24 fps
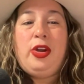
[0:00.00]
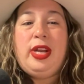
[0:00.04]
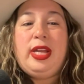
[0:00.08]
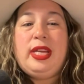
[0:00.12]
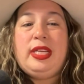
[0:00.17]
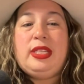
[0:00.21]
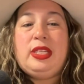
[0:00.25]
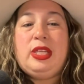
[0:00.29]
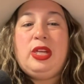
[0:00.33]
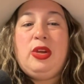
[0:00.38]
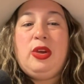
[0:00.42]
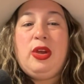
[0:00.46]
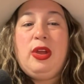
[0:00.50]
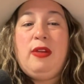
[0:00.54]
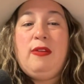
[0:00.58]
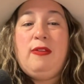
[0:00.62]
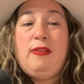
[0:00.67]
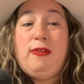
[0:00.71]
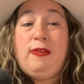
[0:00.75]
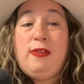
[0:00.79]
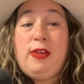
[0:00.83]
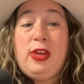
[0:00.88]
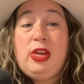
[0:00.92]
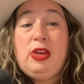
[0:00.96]
is you can
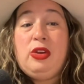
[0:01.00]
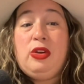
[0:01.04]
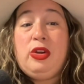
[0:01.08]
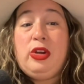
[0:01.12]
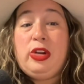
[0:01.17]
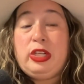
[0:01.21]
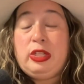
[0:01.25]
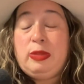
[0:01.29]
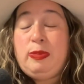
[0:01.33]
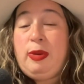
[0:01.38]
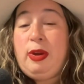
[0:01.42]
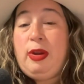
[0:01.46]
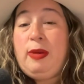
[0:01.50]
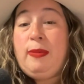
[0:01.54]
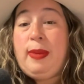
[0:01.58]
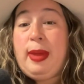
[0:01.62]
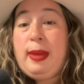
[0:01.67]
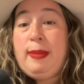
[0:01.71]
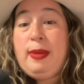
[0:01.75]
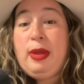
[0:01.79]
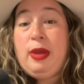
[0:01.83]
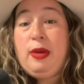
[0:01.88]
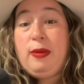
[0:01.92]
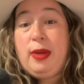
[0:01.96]
feel your spirit
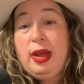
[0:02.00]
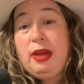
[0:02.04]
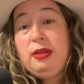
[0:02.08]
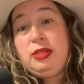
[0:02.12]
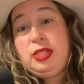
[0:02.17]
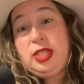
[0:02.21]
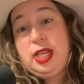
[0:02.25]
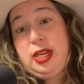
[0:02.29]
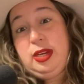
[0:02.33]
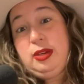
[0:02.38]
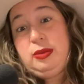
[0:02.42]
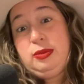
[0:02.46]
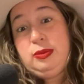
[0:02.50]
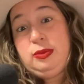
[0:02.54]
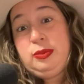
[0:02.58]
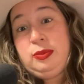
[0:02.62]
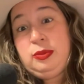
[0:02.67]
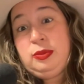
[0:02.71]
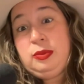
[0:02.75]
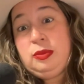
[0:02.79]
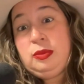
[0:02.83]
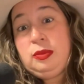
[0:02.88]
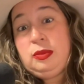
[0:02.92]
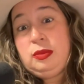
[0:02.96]
baby around you.
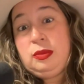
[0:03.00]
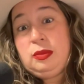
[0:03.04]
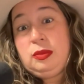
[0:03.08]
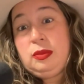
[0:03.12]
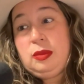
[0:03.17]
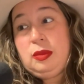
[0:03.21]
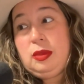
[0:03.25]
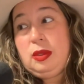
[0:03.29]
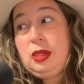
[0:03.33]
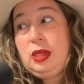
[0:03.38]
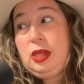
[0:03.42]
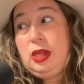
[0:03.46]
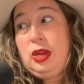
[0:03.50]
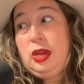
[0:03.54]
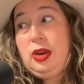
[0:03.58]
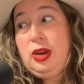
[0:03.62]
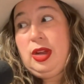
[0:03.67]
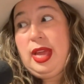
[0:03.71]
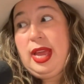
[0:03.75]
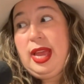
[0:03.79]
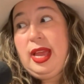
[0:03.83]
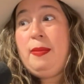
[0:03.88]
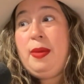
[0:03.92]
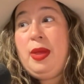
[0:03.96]

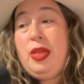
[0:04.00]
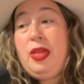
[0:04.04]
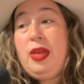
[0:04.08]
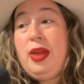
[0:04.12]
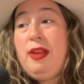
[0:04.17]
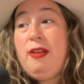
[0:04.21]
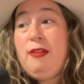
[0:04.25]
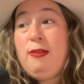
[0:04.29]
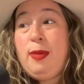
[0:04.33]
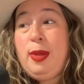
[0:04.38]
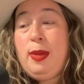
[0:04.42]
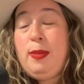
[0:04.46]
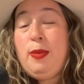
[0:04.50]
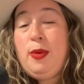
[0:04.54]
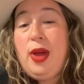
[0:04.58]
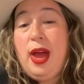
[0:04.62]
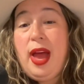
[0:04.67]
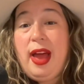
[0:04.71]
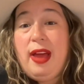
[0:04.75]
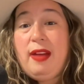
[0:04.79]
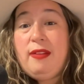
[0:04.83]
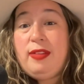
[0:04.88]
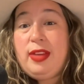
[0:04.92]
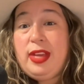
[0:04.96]
You're like, a lot of people
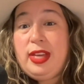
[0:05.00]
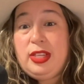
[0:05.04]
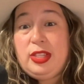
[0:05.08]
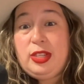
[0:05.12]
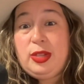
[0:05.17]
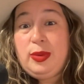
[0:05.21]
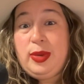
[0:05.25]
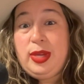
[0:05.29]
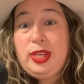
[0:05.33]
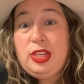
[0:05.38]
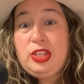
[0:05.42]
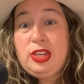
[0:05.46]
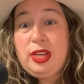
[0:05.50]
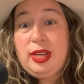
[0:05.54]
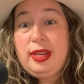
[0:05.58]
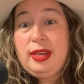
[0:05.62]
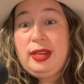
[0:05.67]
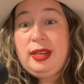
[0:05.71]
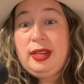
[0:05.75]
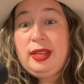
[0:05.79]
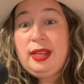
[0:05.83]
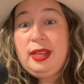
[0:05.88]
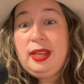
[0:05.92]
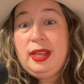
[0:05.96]
have
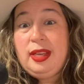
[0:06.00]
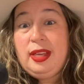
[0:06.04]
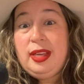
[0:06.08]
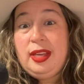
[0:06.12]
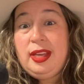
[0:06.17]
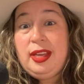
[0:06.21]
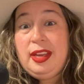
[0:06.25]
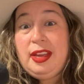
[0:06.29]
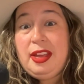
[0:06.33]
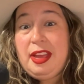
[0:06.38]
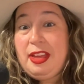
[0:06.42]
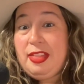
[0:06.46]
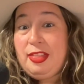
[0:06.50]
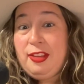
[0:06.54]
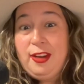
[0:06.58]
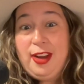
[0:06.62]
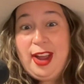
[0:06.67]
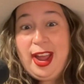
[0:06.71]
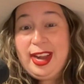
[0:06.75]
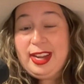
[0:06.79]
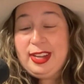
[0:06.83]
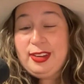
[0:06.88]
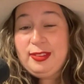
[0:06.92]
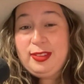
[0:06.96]
intuition and
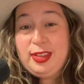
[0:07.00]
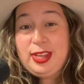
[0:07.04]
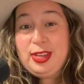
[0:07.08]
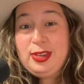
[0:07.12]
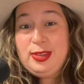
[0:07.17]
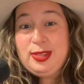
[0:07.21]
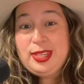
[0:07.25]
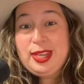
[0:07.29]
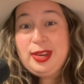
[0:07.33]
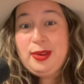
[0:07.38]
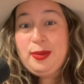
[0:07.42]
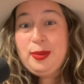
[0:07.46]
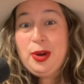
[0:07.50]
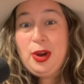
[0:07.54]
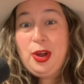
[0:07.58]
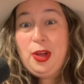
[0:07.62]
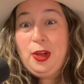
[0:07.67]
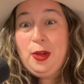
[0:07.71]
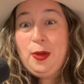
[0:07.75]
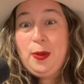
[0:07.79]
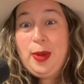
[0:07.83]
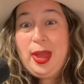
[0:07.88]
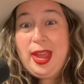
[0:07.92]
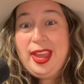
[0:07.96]
they're actively using it. We're
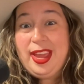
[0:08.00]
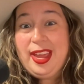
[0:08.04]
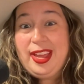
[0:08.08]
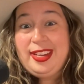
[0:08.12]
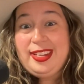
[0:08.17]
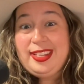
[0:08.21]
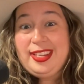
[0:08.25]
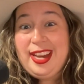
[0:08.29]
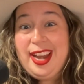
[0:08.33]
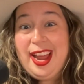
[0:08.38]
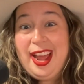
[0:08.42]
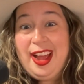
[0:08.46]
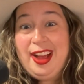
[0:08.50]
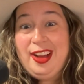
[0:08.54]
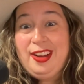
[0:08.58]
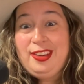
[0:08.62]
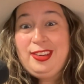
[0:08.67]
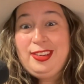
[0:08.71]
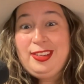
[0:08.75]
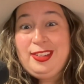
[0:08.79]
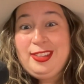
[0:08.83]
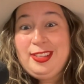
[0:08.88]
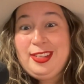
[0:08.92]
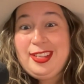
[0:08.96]
all awakened
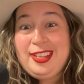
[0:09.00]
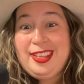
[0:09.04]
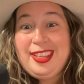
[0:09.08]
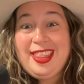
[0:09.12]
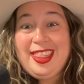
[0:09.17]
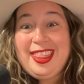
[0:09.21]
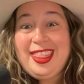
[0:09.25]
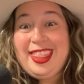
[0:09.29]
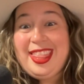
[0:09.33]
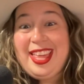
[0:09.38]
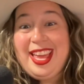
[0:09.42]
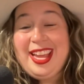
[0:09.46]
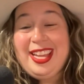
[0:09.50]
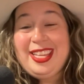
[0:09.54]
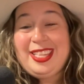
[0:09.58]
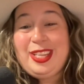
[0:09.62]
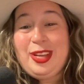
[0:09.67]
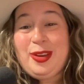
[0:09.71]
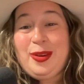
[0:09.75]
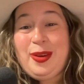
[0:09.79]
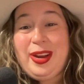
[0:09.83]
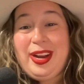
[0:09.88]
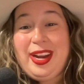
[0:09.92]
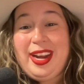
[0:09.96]
now.
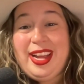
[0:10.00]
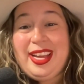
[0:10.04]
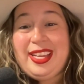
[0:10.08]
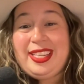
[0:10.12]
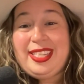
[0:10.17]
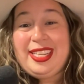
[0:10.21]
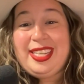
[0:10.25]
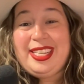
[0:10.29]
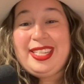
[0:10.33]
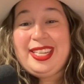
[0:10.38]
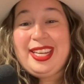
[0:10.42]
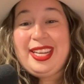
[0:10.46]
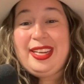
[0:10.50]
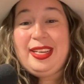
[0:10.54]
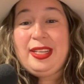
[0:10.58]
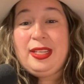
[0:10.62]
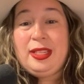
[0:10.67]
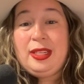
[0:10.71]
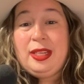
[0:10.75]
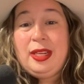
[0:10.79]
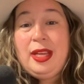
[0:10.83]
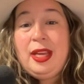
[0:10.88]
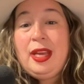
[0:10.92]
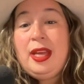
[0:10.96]
Thanks, Aquarius
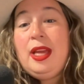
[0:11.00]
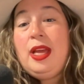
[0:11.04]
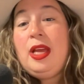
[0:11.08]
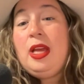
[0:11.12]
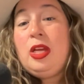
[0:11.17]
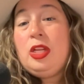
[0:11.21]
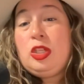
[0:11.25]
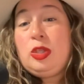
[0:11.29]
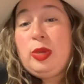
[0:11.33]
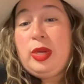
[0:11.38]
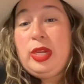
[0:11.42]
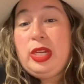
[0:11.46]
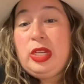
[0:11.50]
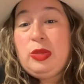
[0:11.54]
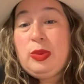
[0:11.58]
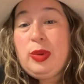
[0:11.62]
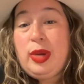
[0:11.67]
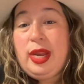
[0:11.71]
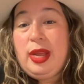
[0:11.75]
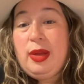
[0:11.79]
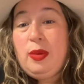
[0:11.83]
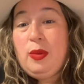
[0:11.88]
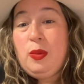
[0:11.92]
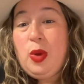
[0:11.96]
season
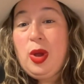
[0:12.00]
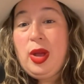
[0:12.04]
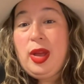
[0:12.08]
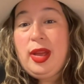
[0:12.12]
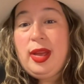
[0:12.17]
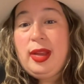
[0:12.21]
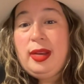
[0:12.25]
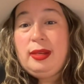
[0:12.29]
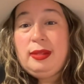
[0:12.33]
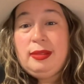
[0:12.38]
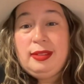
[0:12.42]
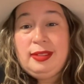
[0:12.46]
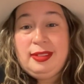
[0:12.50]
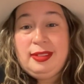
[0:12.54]
2021.